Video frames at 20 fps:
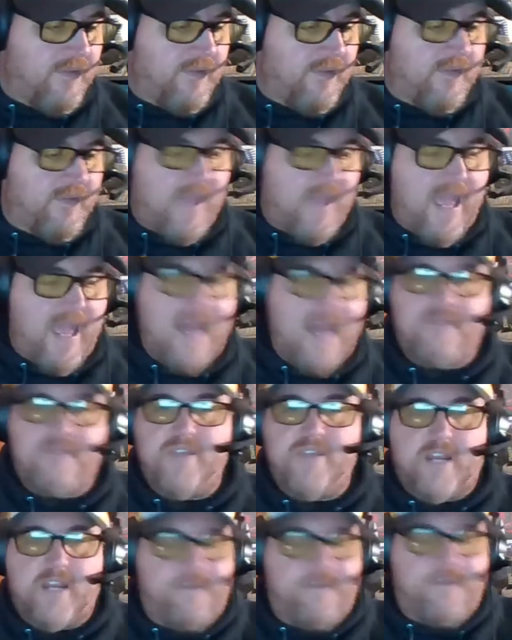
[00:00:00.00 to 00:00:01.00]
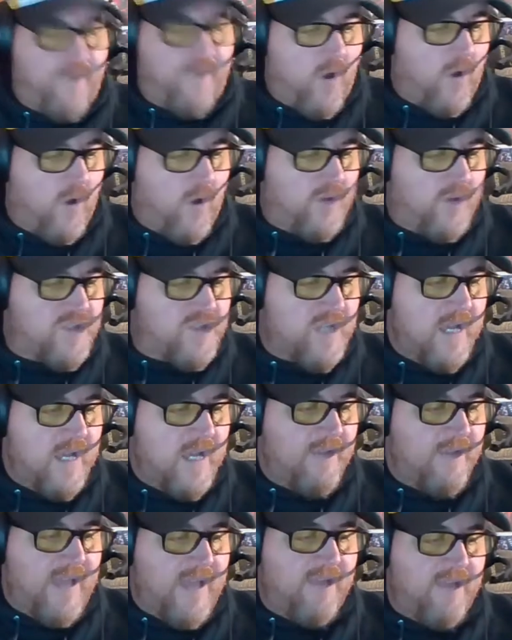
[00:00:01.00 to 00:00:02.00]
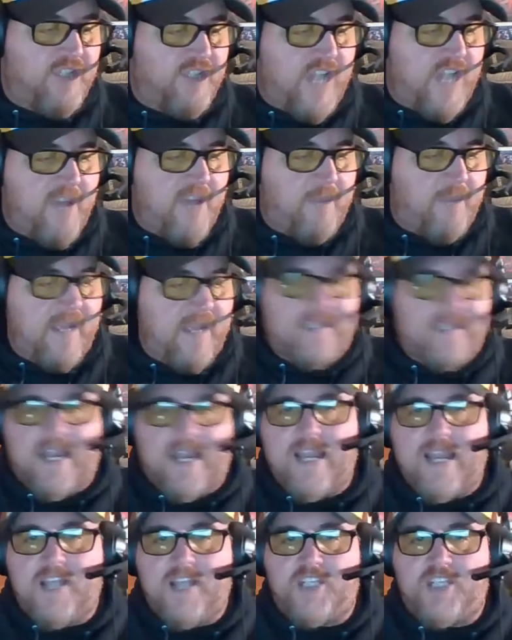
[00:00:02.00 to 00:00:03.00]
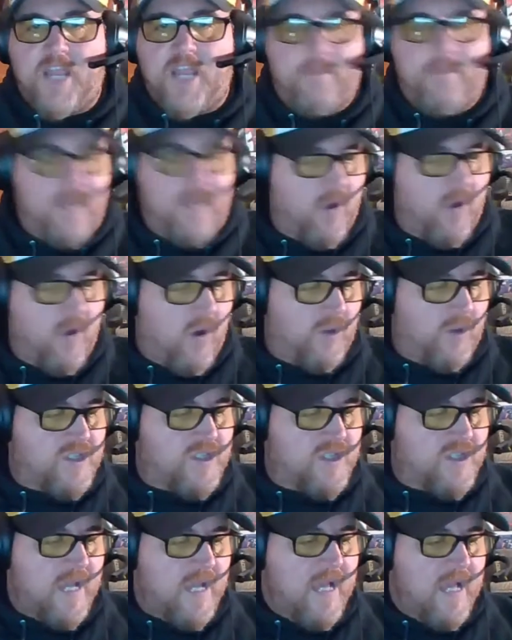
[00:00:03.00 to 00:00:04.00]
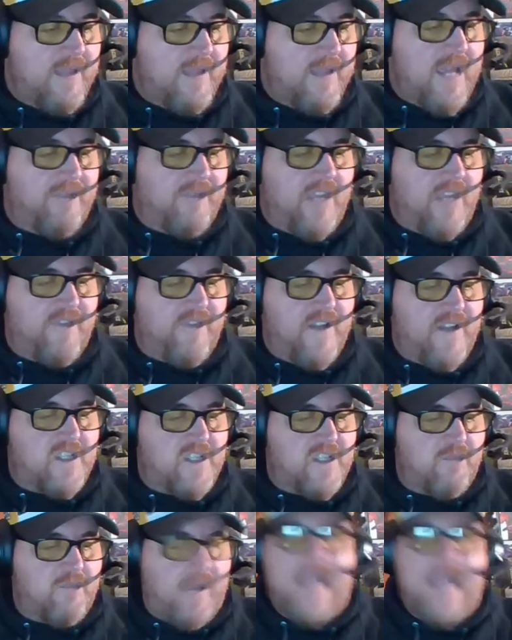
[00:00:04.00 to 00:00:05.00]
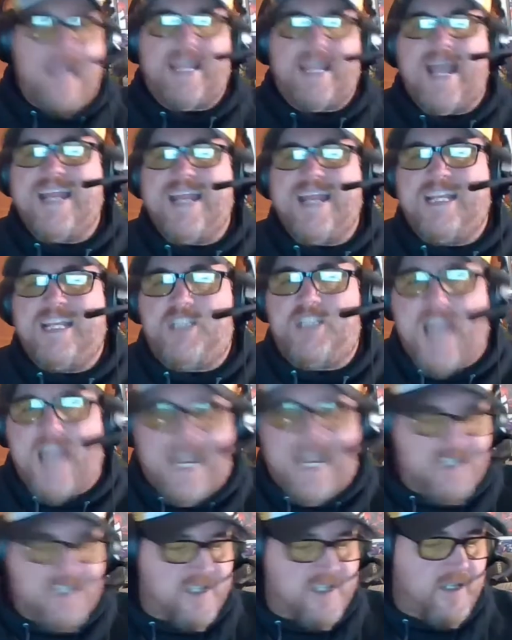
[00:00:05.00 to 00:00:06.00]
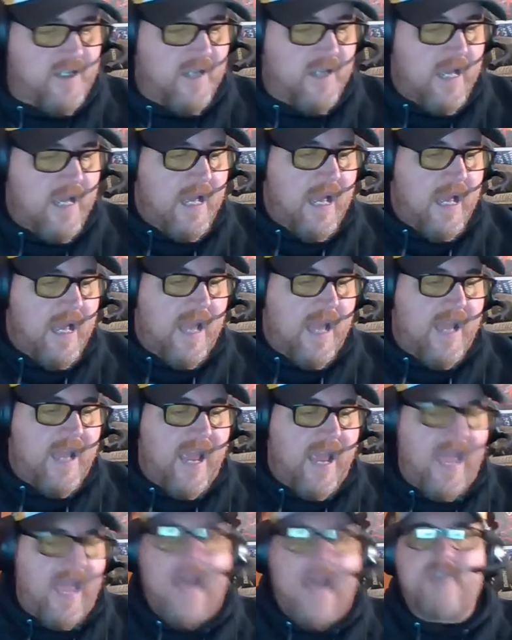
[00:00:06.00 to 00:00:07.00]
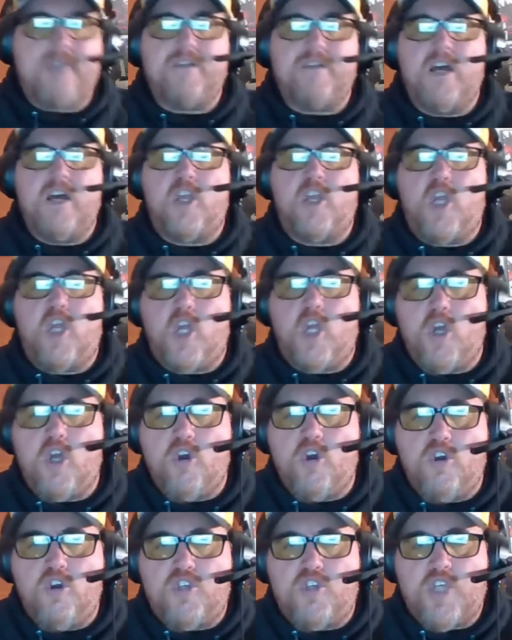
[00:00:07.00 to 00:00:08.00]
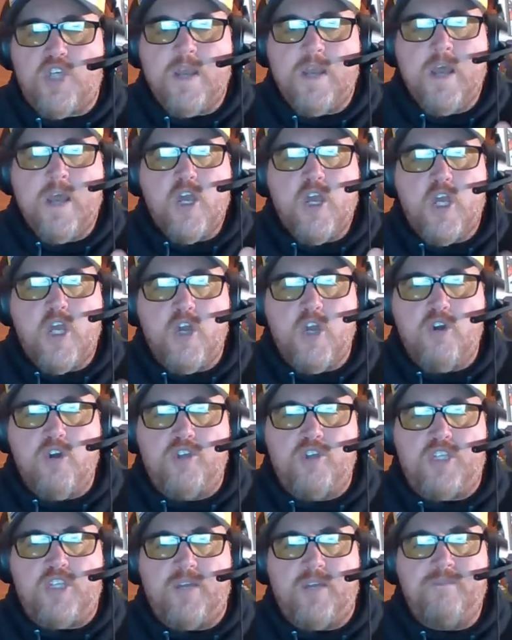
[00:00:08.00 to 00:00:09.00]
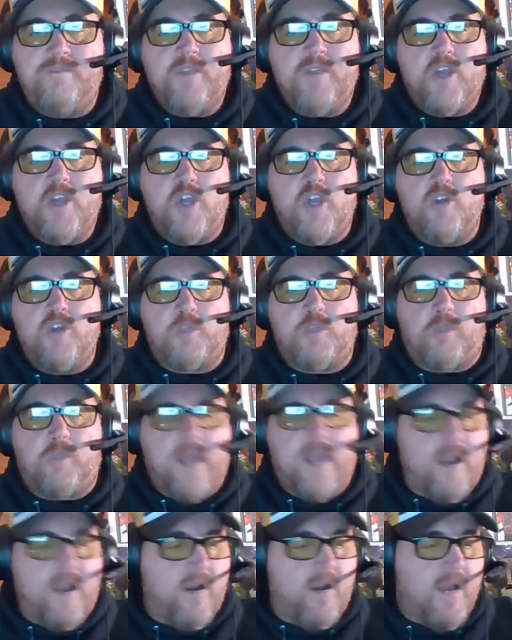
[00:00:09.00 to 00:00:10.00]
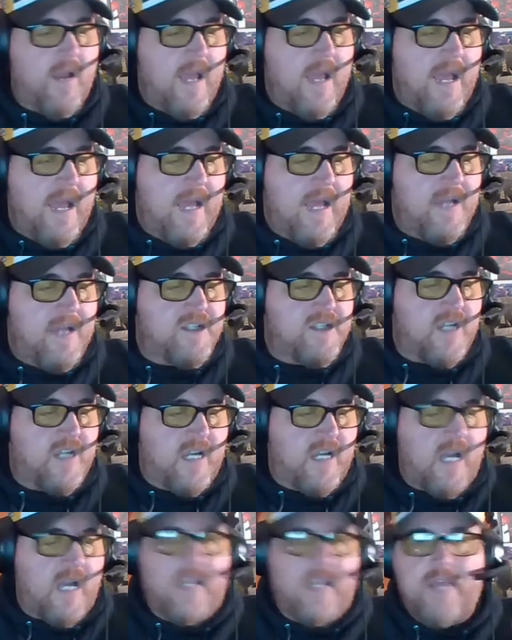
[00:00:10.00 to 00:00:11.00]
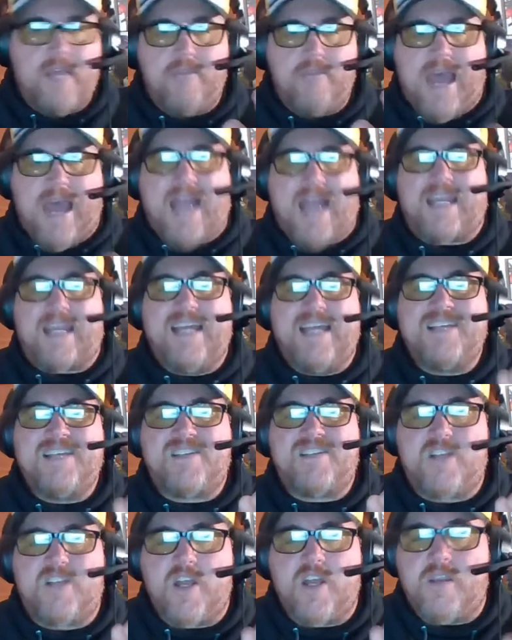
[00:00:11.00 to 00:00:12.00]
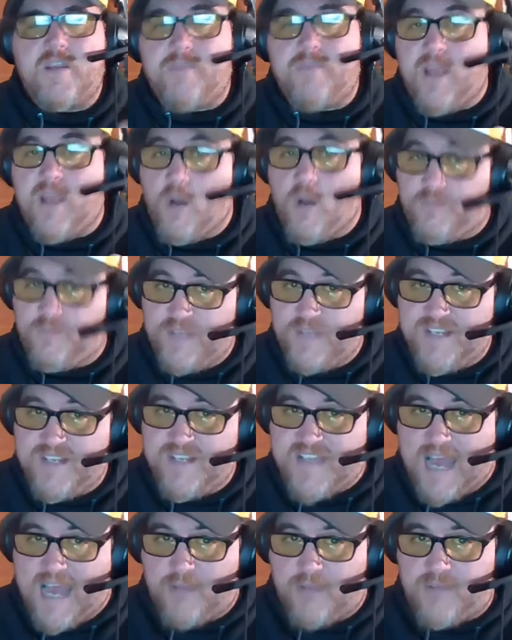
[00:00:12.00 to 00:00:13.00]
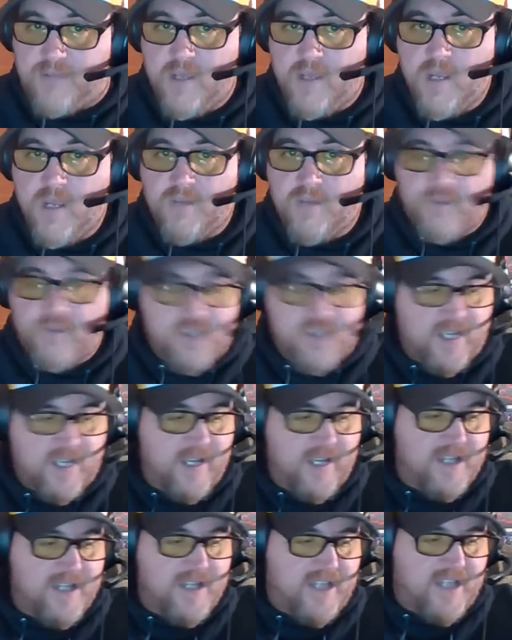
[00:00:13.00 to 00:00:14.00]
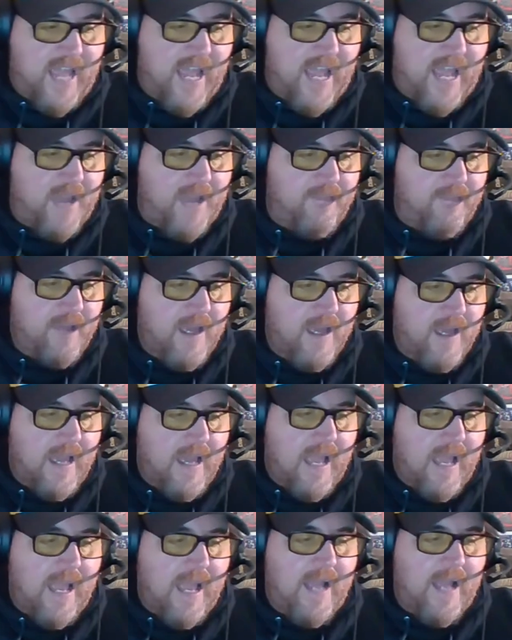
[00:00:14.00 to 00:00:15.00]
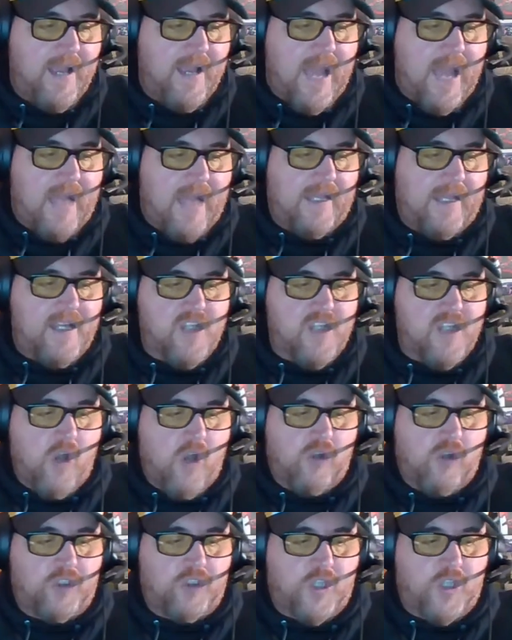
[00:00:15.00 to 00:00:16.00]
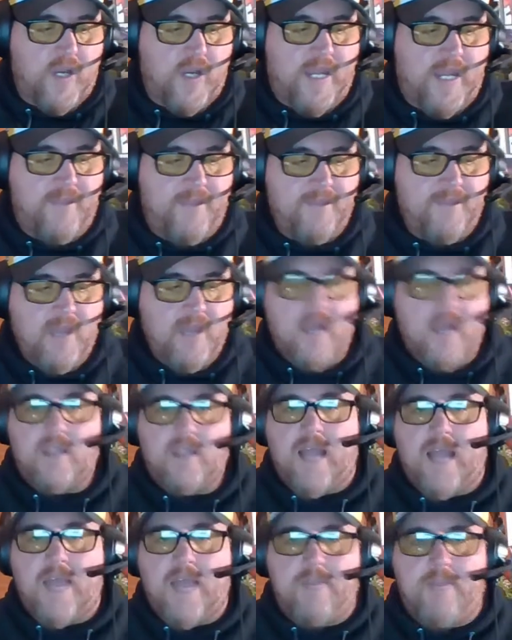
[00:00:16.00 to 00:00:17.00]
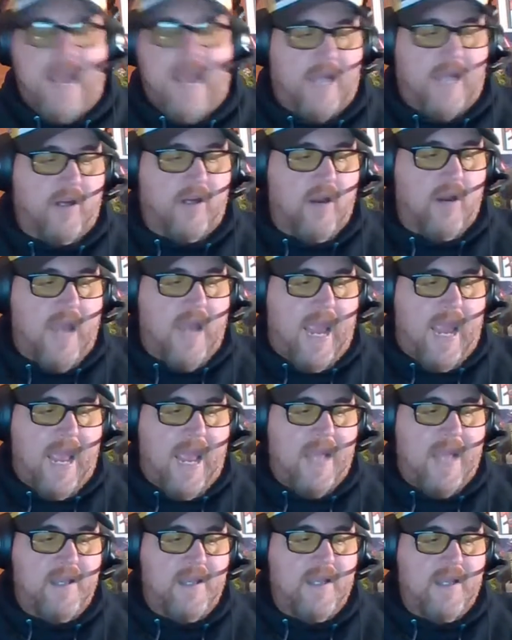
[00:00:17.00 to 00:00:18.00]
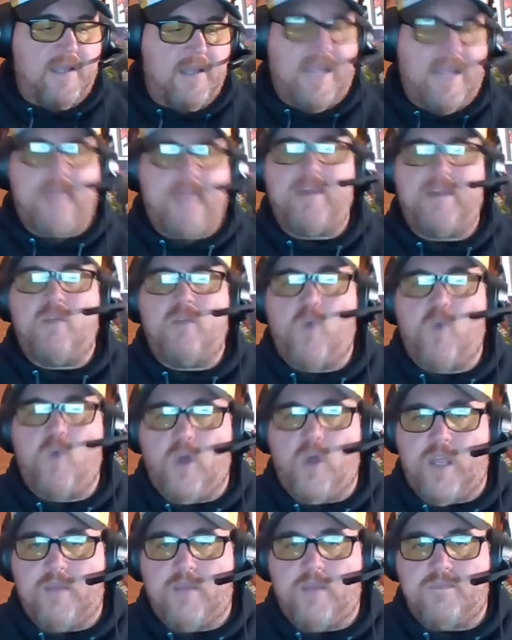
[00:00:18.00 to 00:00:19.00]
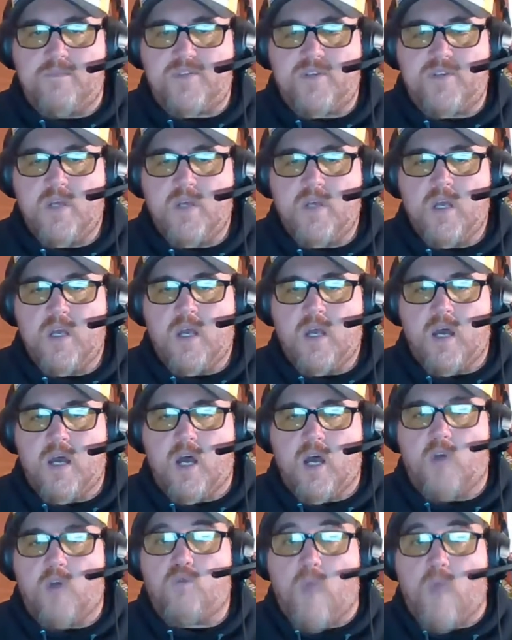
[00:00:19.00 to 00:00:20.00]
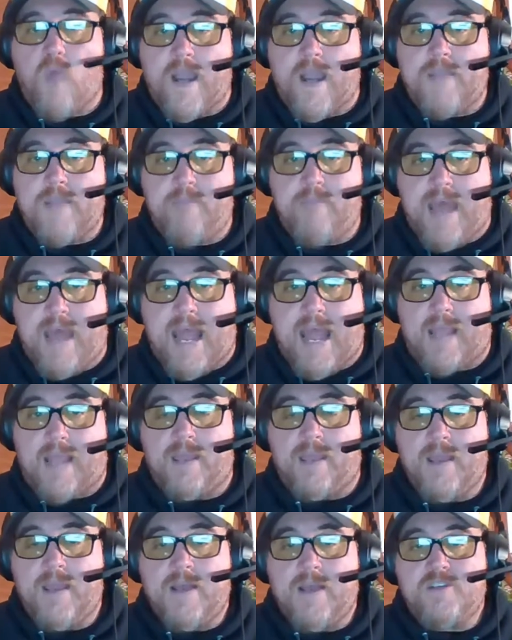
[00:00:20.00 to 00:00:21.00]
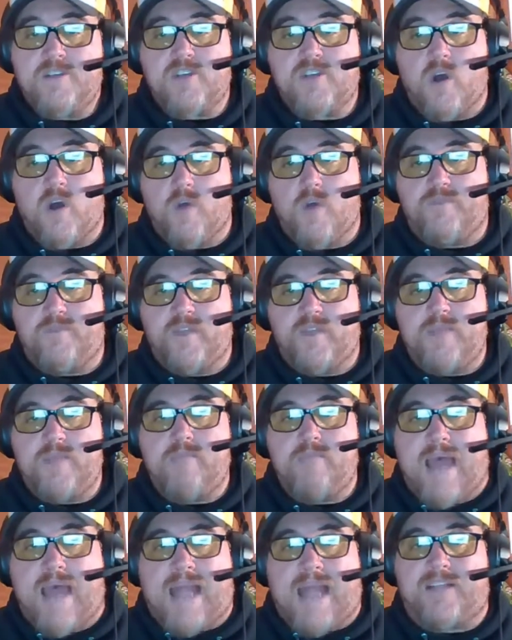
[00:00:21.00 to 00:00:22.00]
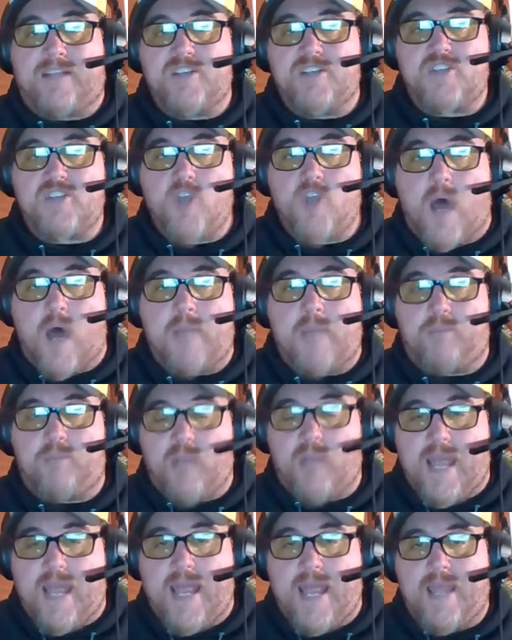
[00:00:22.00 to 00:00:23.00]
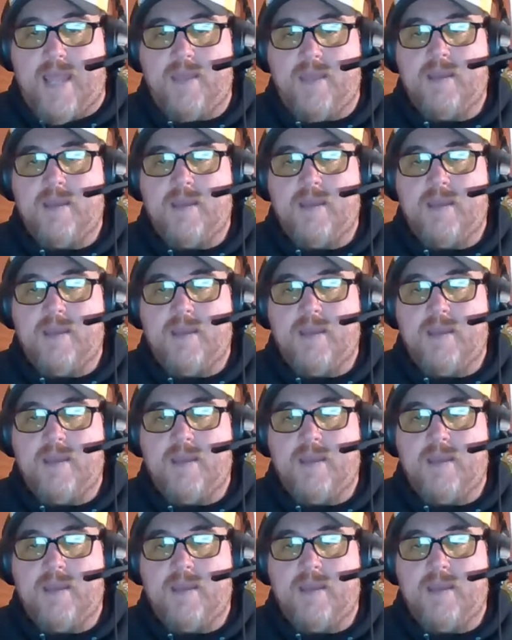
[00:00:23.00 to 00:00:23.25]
they have Nick Foles, they have tight end JP Holtz, they have defensive back Eddie Jackson, and they have a huge, huge, huge player as Khalil Mack is going to be, hopefully he's out for Sunday's game, and Alex Ogletree, linebacker, and Damian Williams, running back. So hopefully Mack does not play.